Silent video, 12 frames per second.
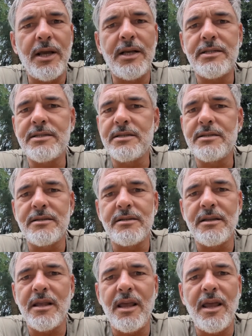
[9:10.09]

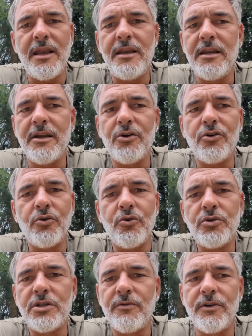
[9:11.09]
It's any
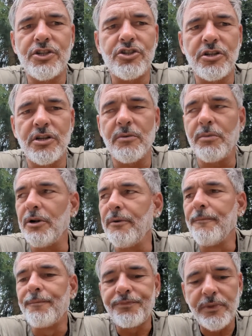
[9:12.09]
root vegetable,
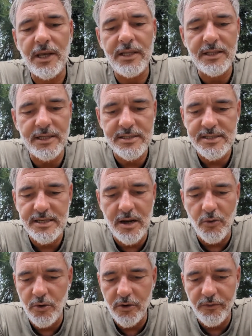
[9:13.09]
and that's
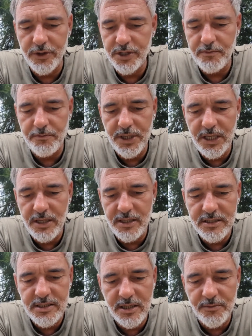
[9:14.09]
sour with
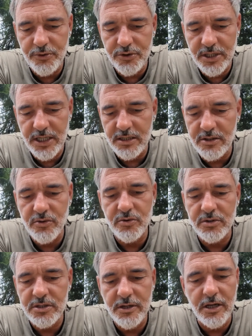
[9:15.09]
beans and
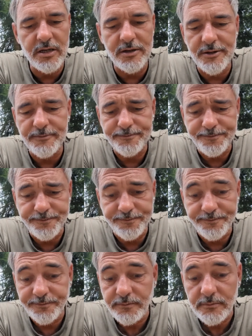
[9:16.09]
potatoes and
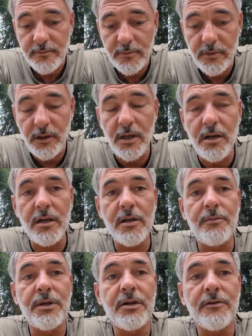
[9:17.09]
a
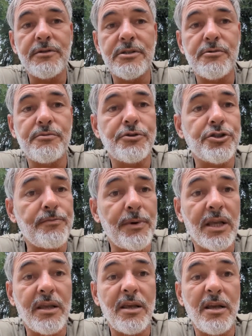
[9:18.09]
little bit of
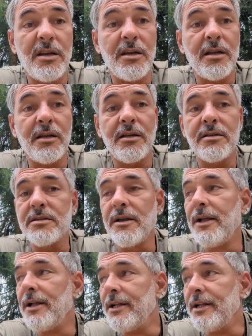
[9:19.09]
speck and onions.